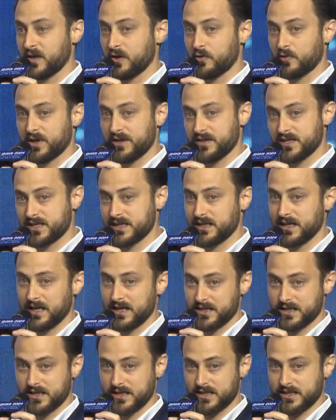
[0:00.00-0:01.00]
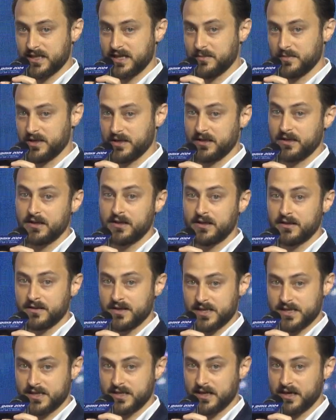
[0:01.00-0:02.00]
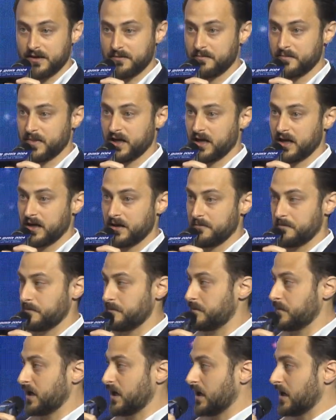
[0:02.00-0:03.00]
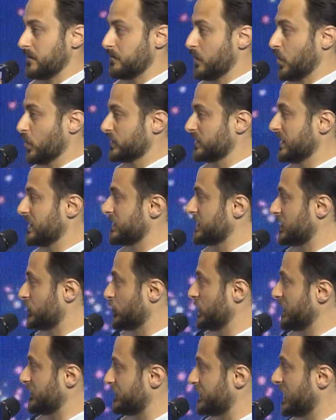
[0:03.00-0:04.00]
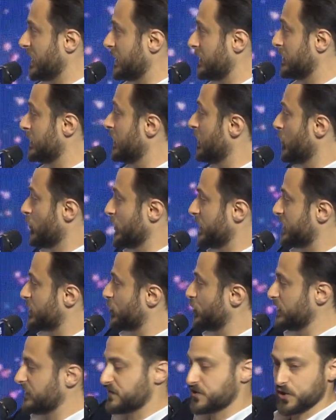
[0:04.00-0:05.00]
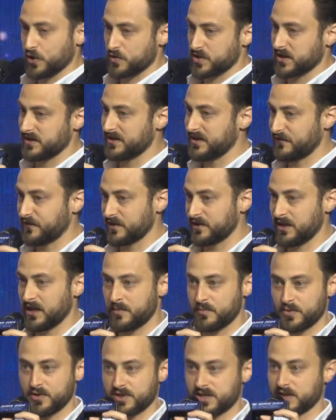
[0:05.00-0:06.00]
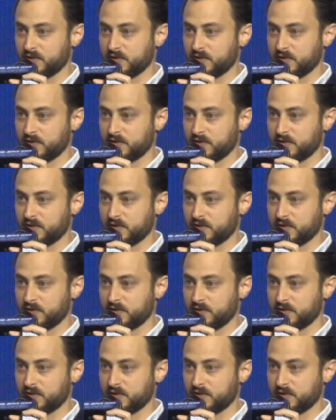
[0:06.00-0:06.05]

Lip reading: Okay, this analysis, namely this modeling that we have done, we could have chosen different numbers.